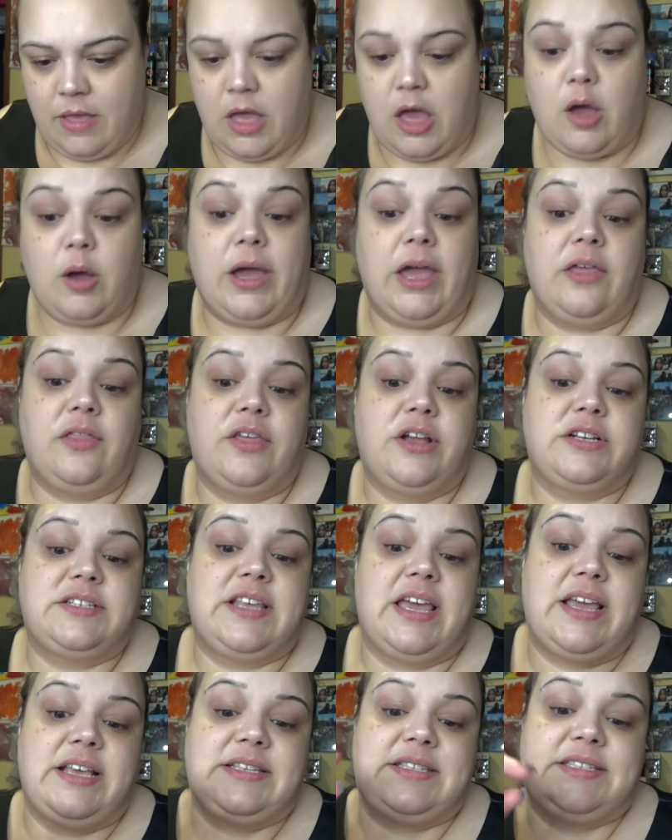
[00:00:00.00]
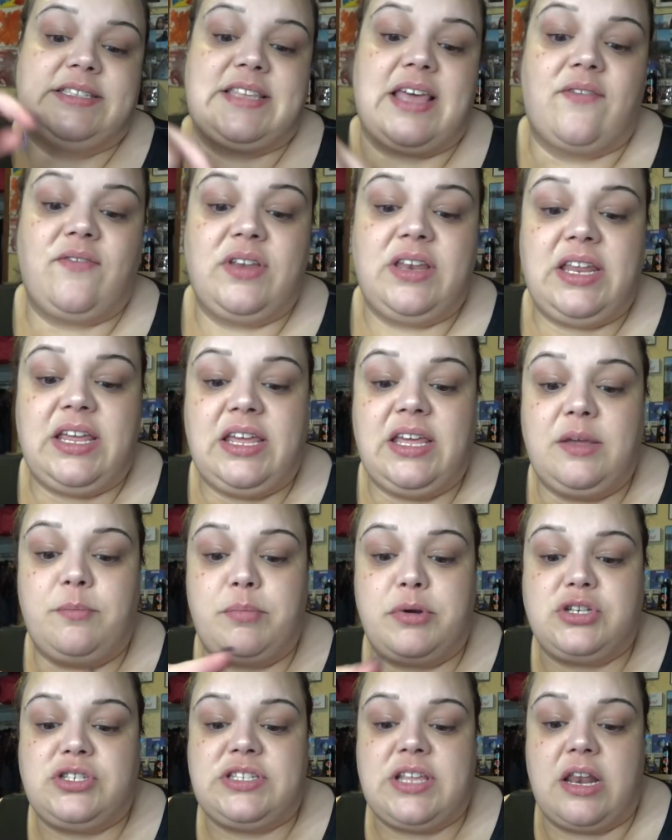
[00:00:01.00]
Okay, there's a
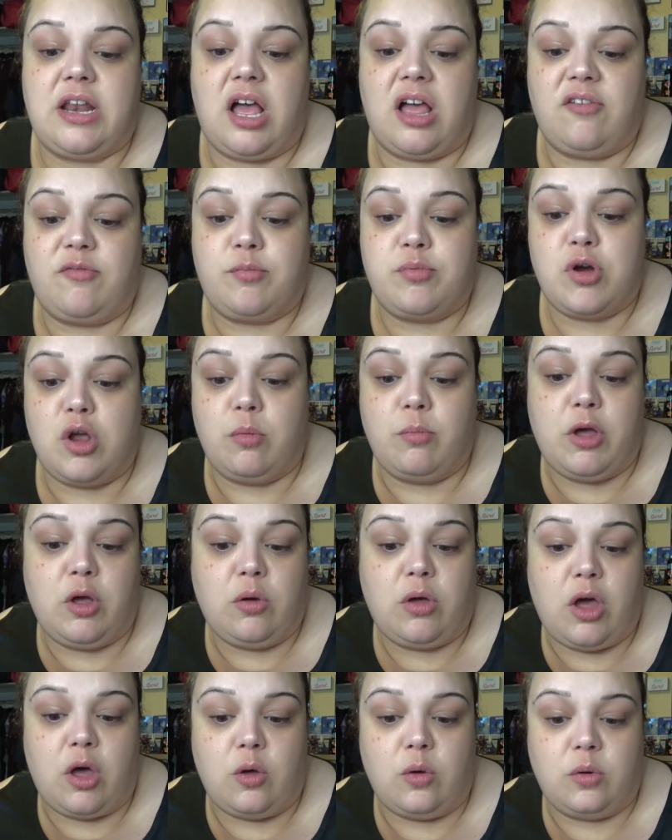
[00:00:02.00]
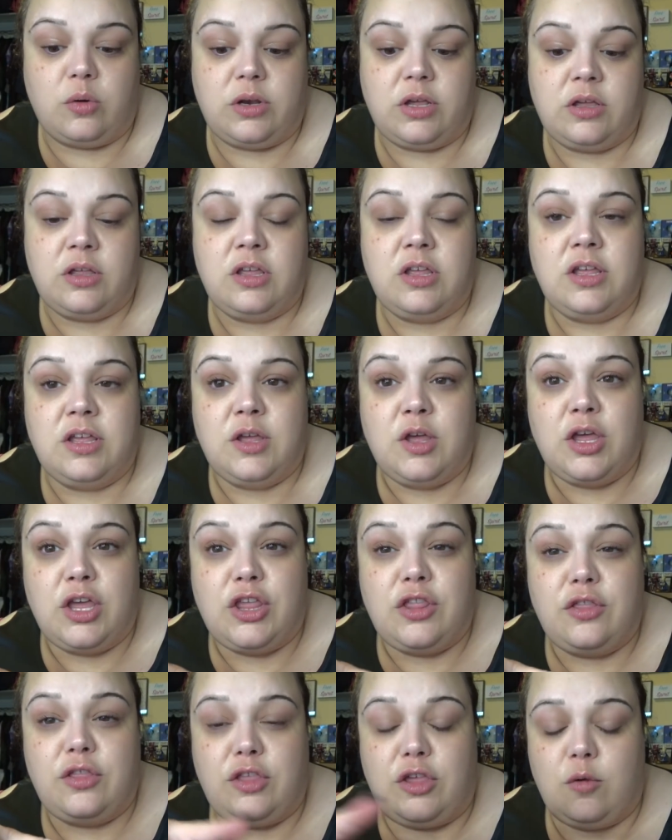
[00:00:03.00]
70% off promo code
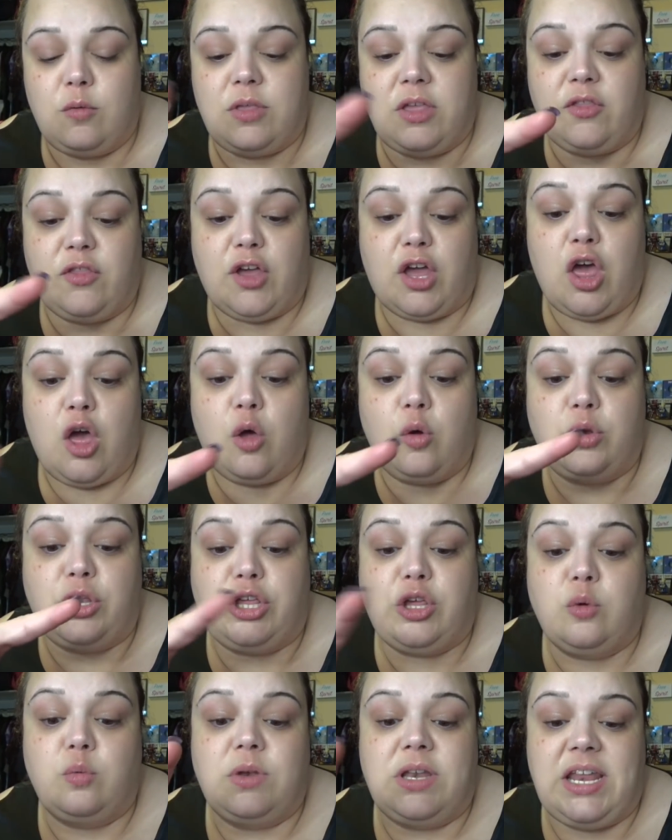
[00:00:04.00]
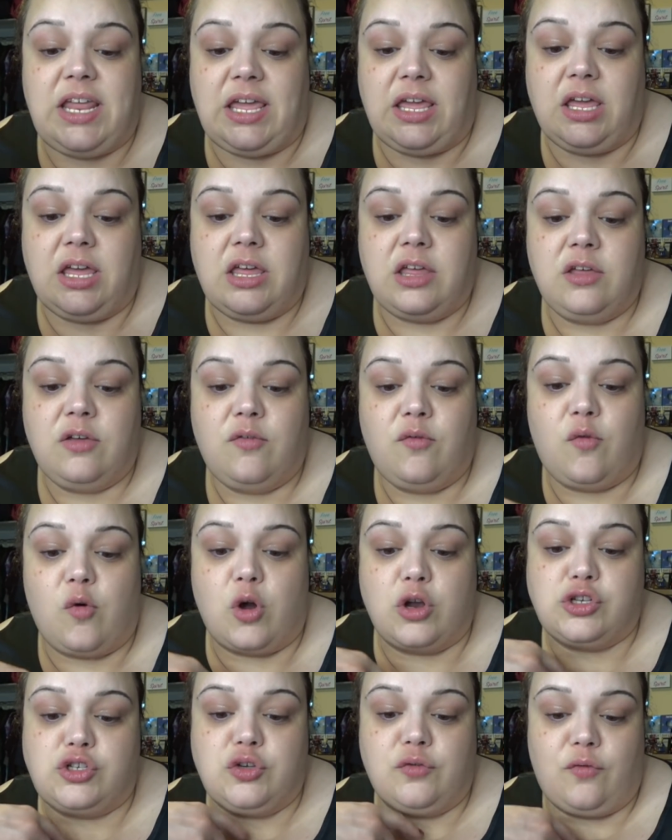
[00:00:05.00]
using the code UNIQUE
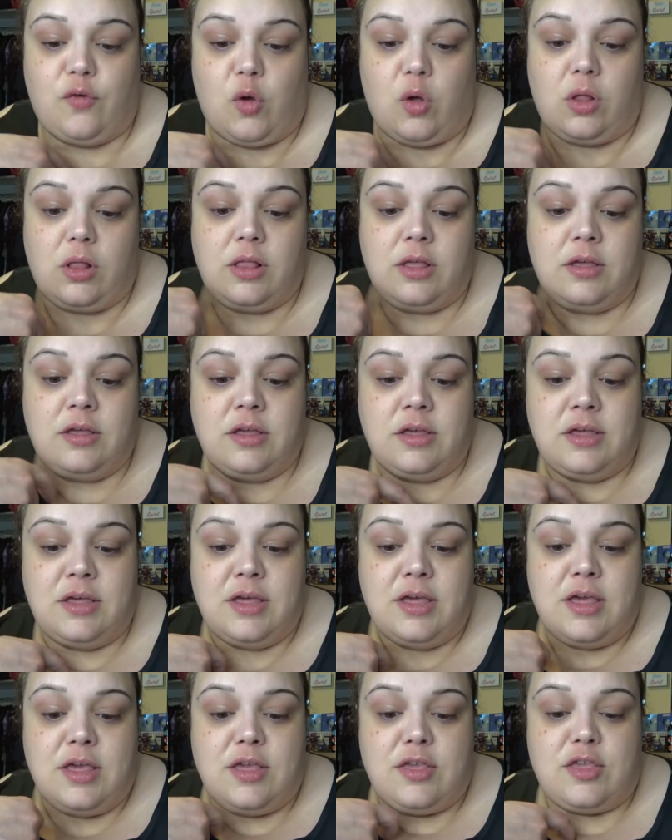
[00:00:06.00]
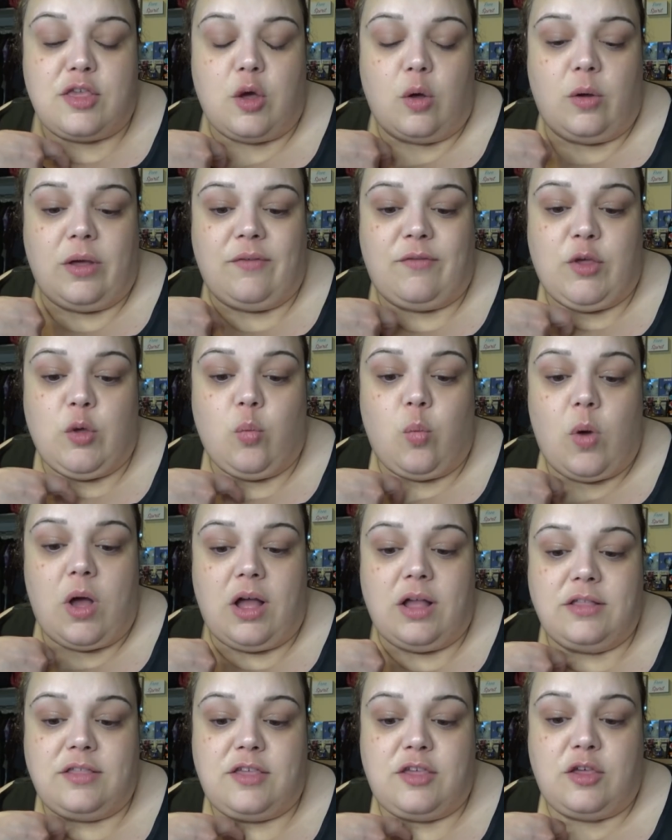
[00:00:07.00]
for Duvolle. So if you
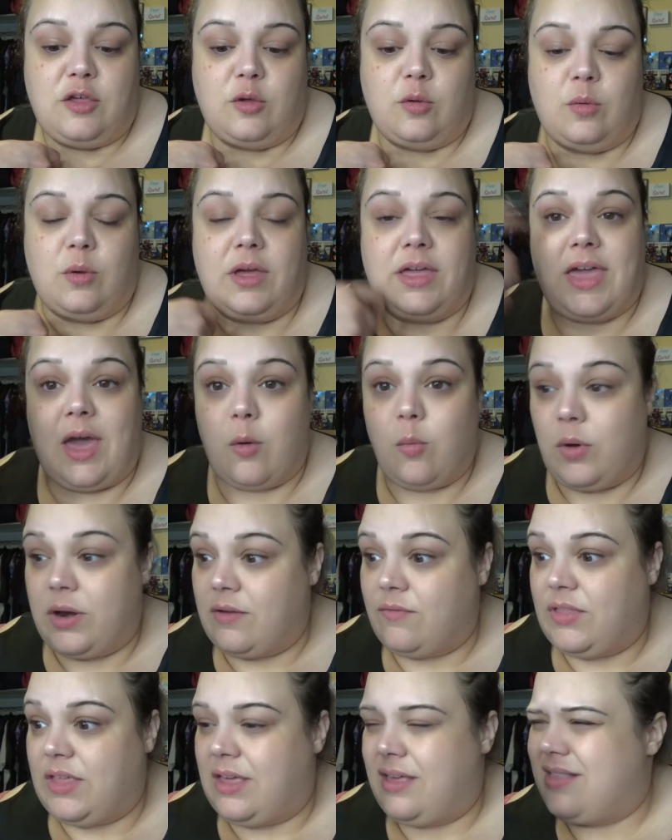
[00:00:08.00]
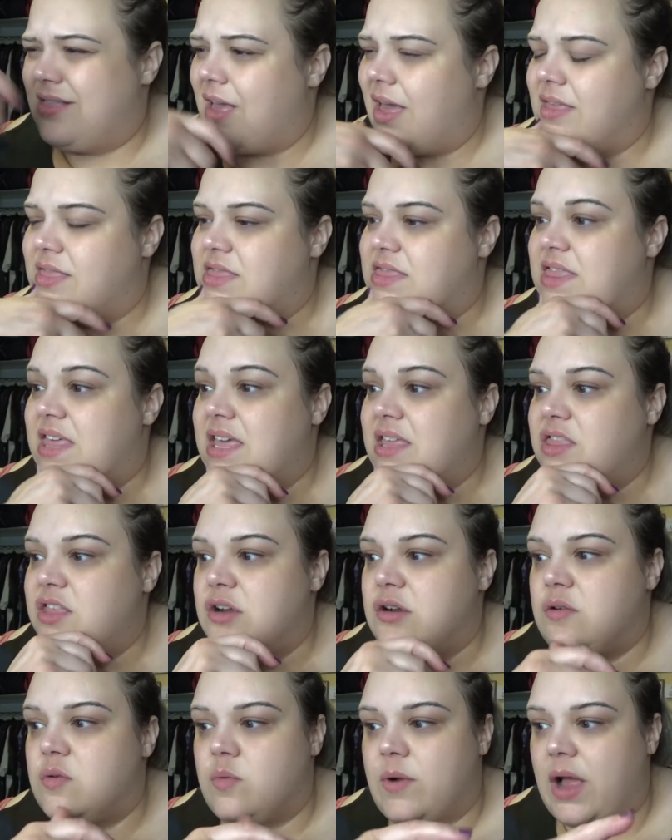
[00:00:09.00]
want to get one of these, I think
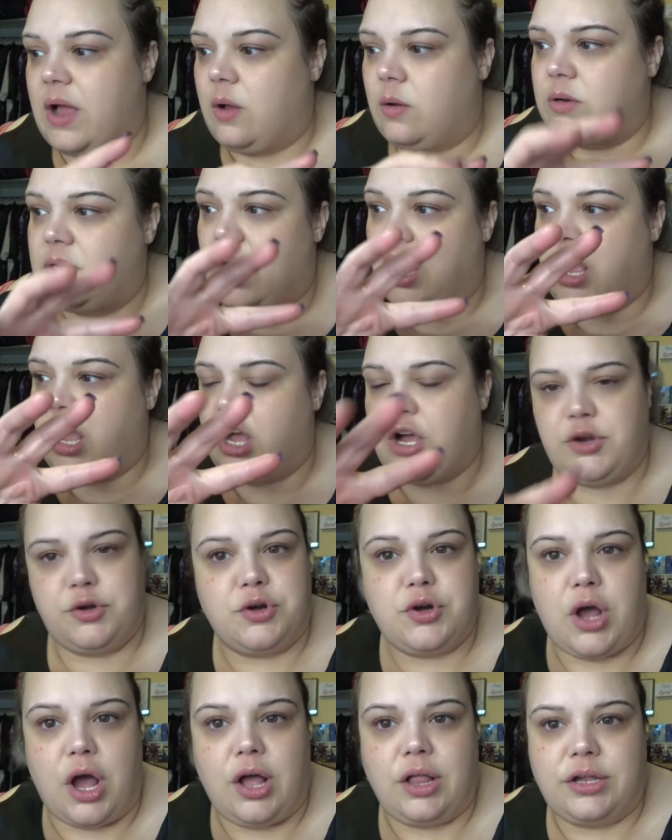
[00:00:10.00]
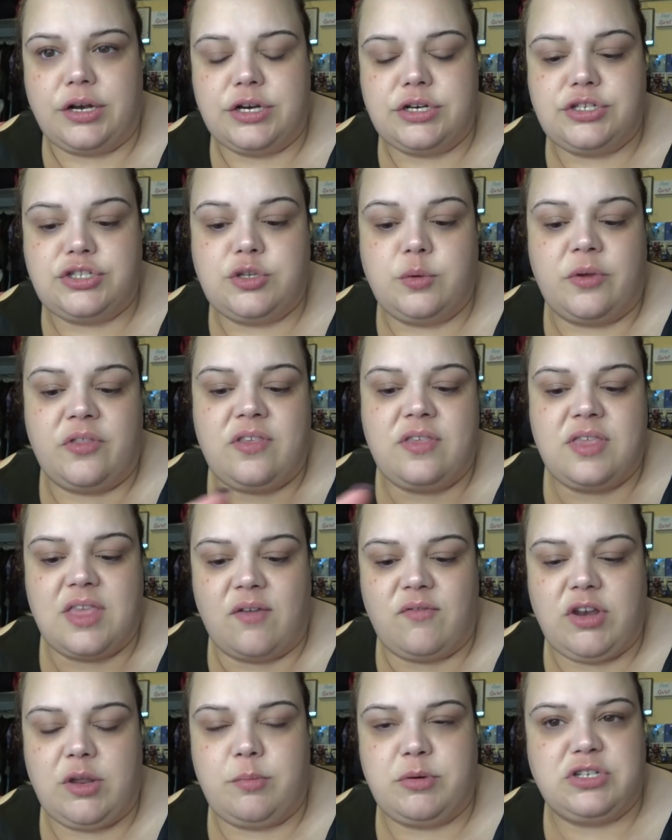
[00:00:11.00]
they're around $100. So with
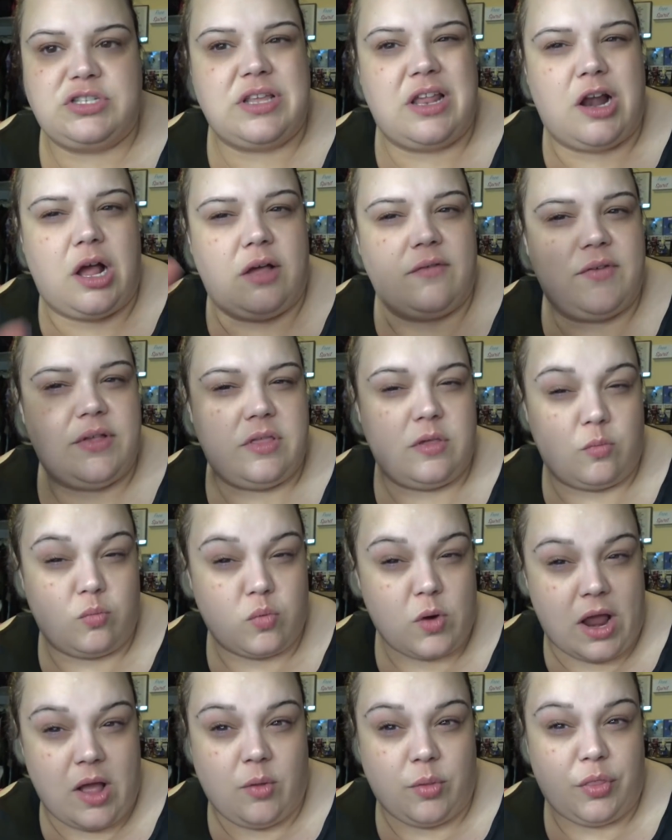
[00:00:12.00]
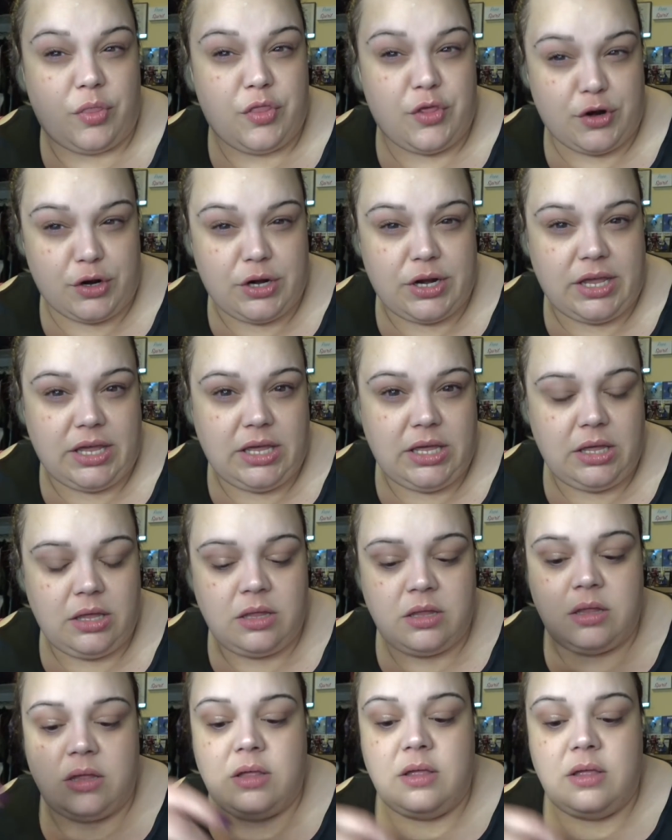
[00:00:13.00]
70% off, it's around 30.